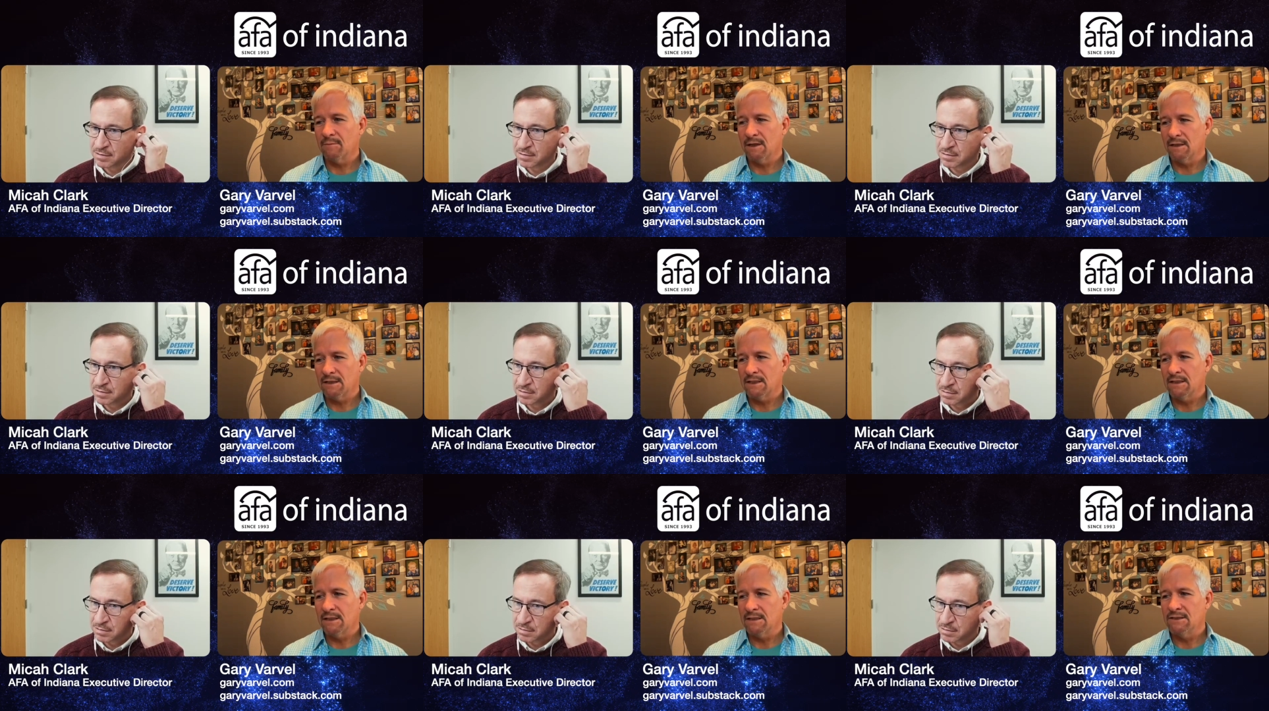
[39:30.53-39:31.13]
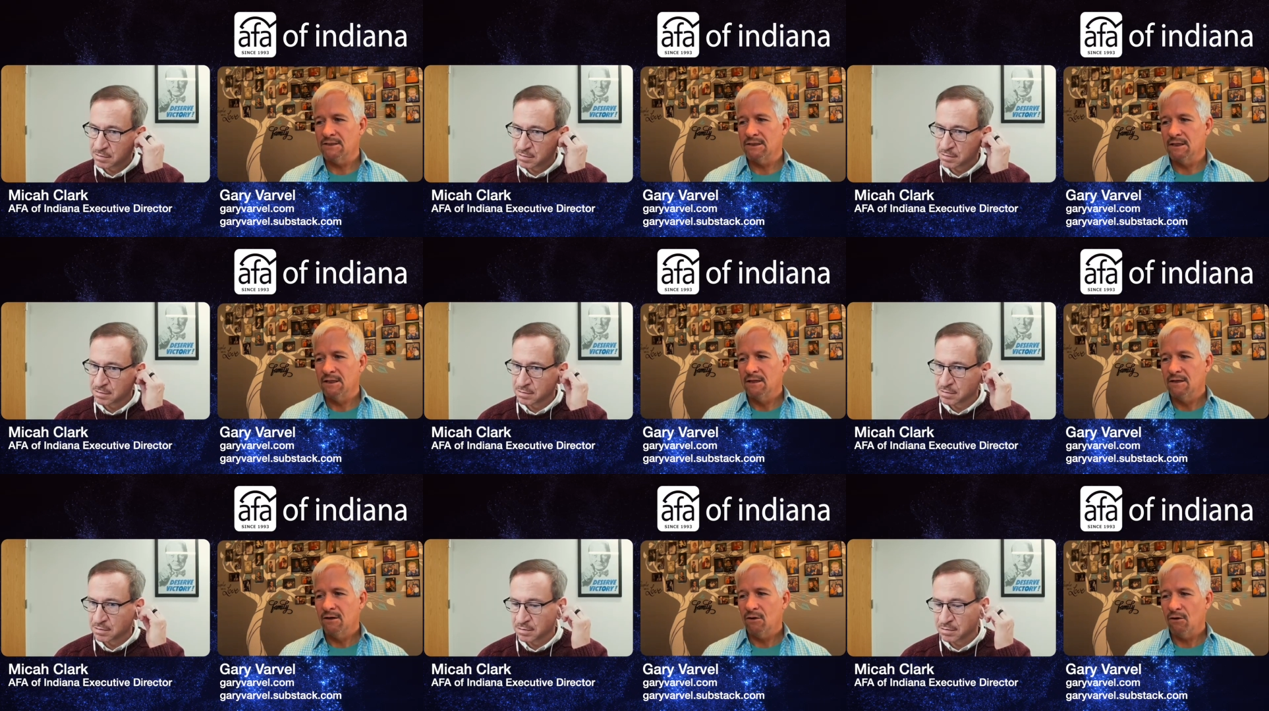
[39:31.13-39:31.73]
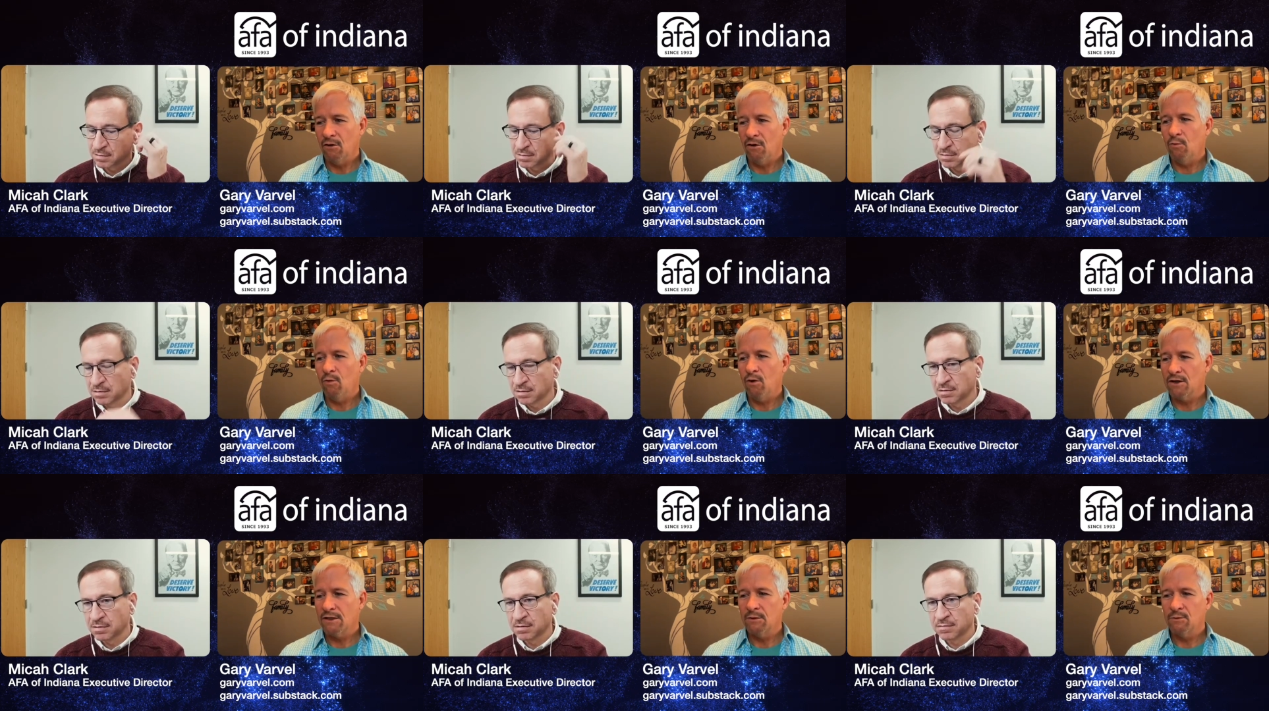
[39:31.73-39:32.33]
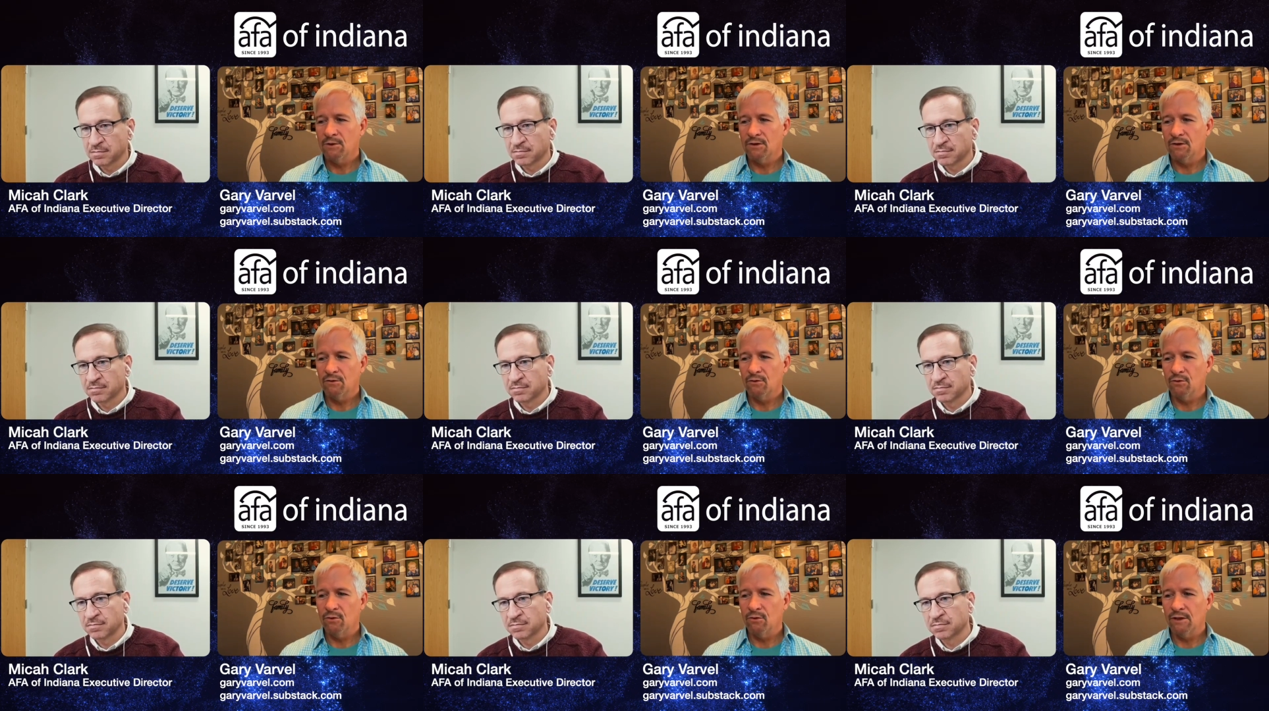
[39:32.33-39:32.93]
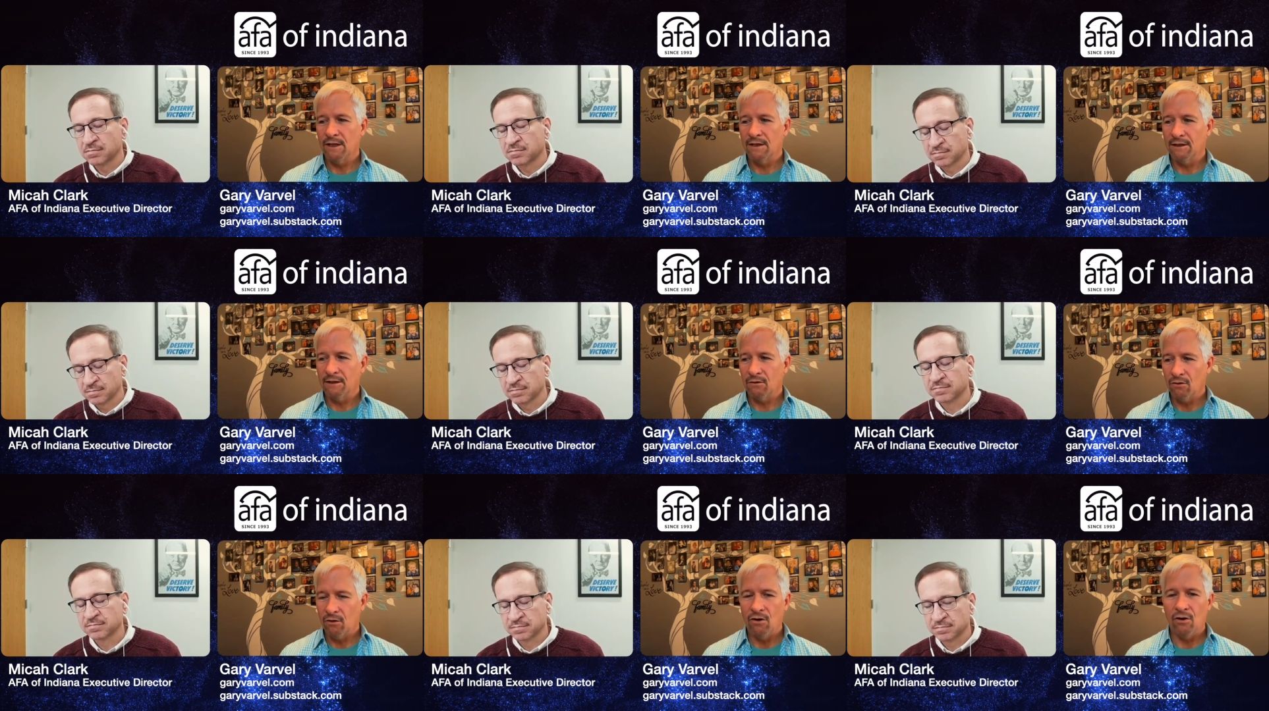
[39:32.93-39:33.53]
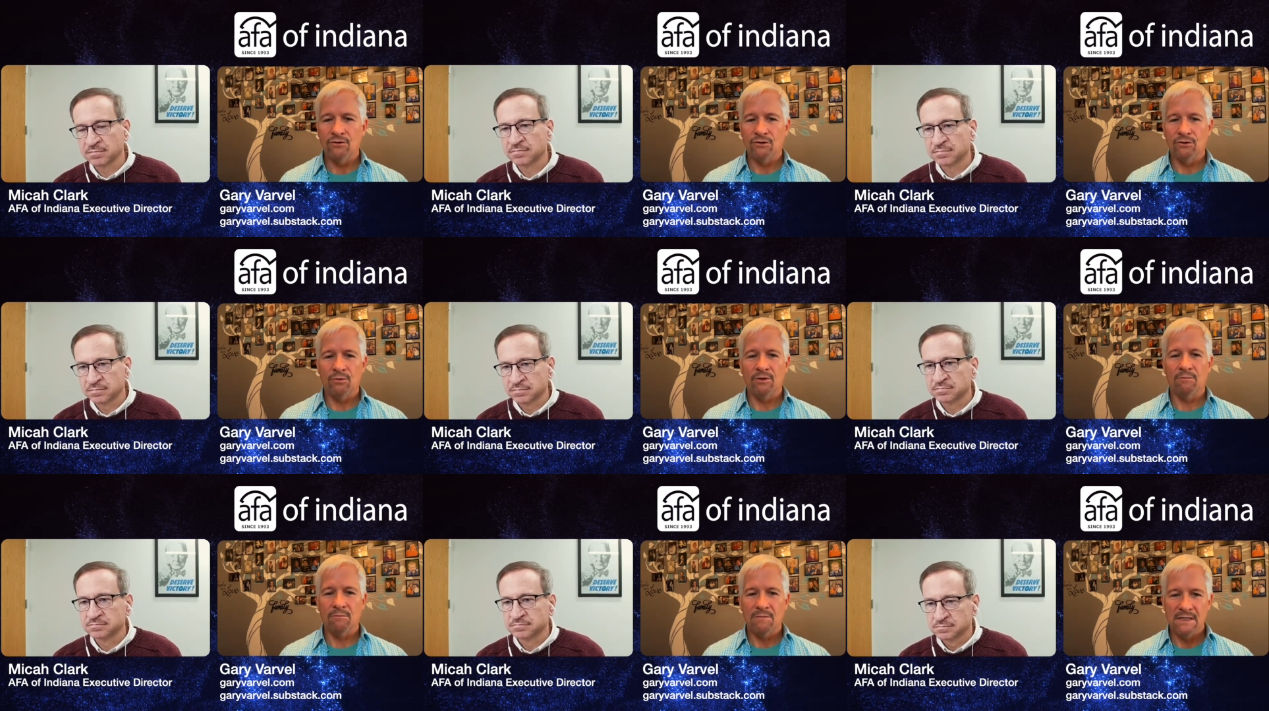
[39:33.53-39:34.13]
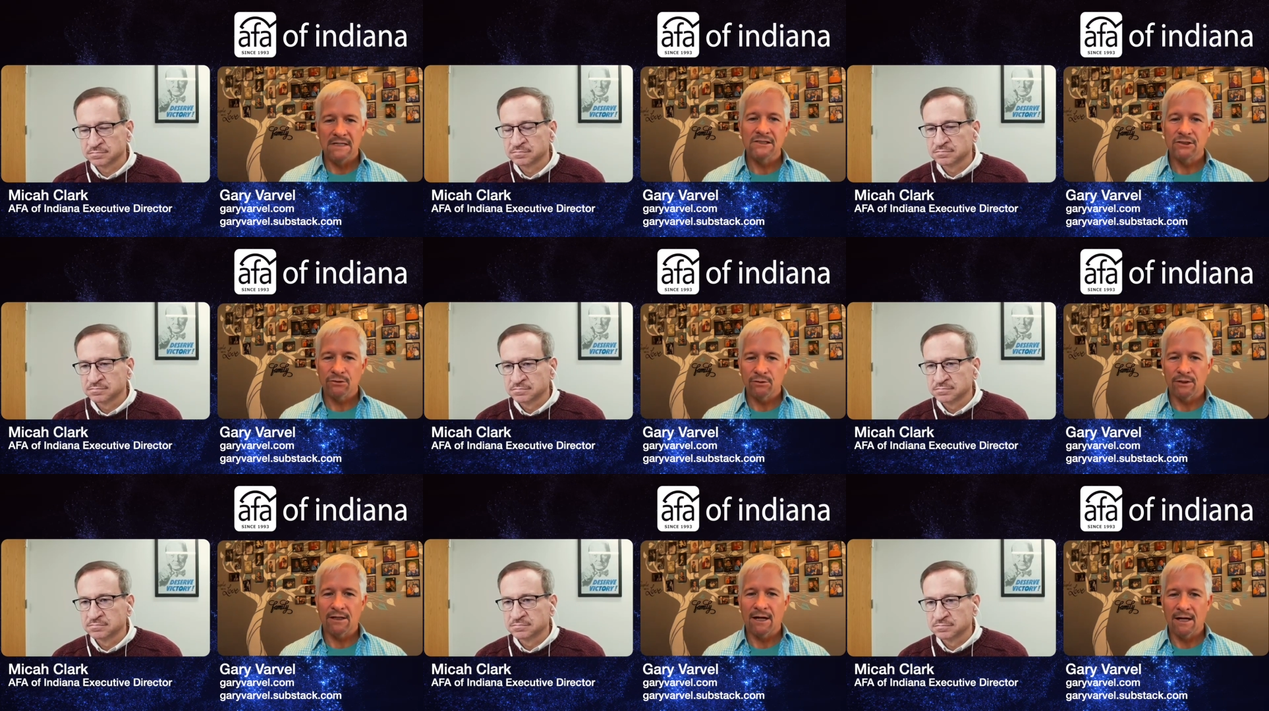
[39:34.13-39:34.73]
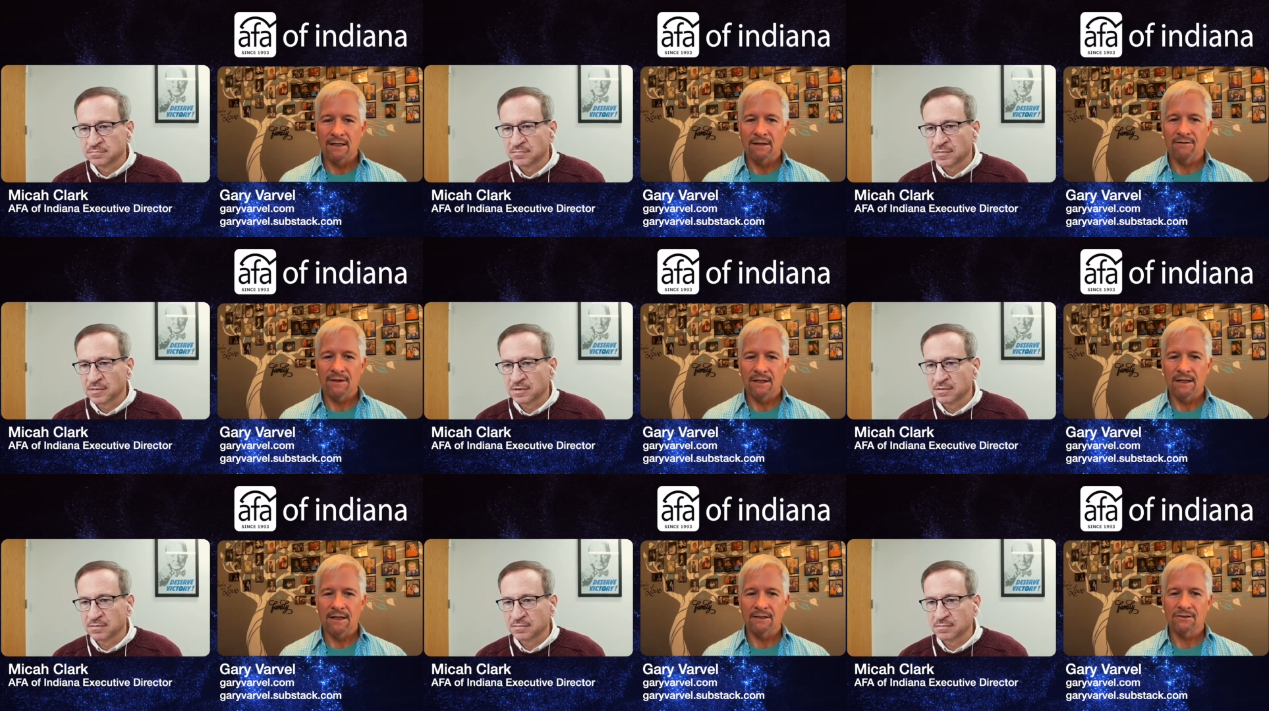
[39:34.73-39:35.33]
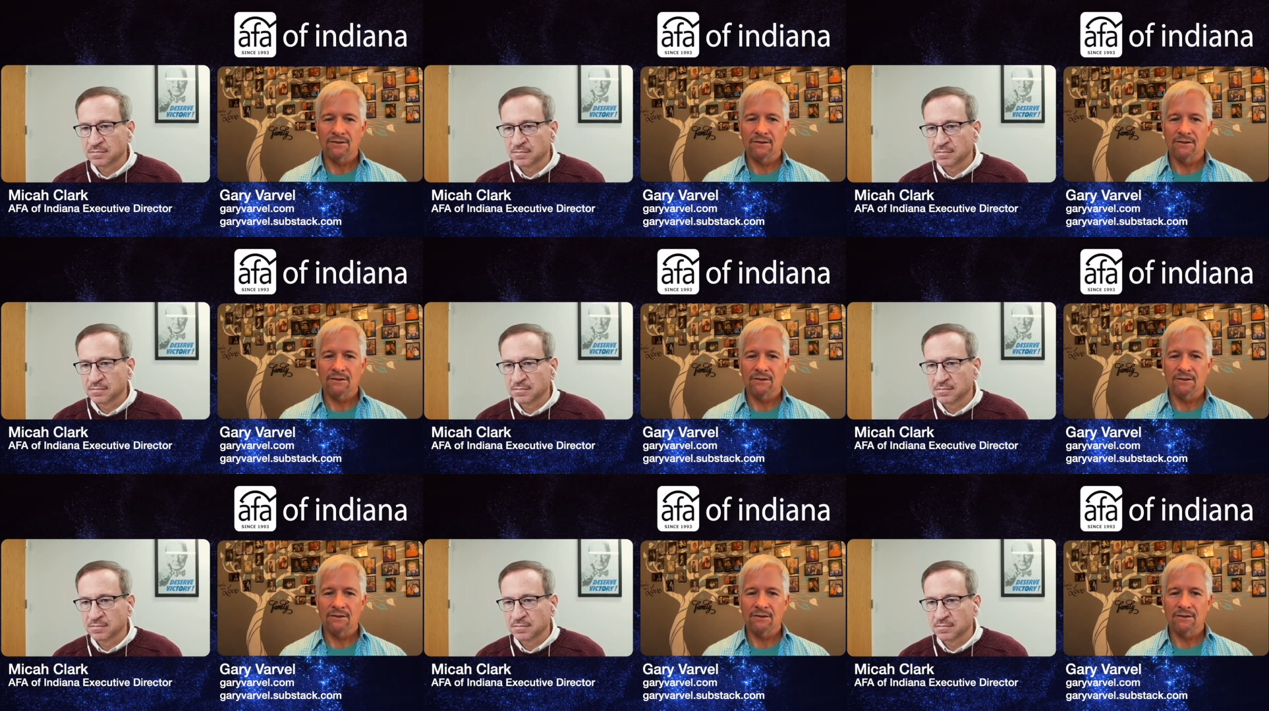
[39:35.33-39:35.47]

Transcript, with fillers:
Speaker 1: my kids, are all walking with the Lord and they're all doing ministry kind of things.